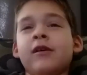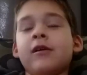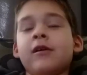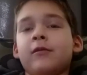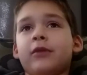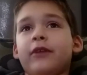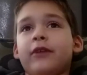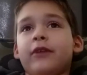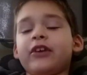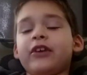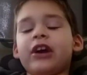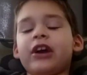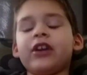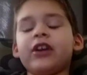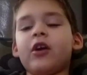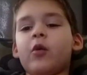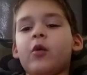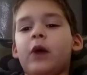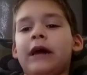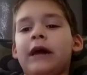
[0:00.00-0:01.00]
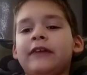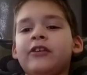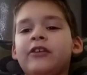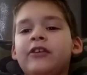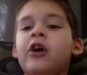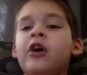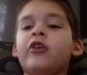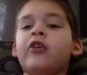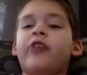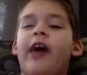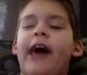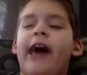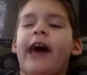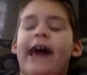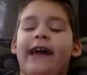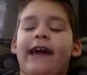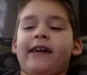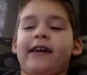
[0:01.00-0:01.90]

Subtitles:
But I think I know why it's called X.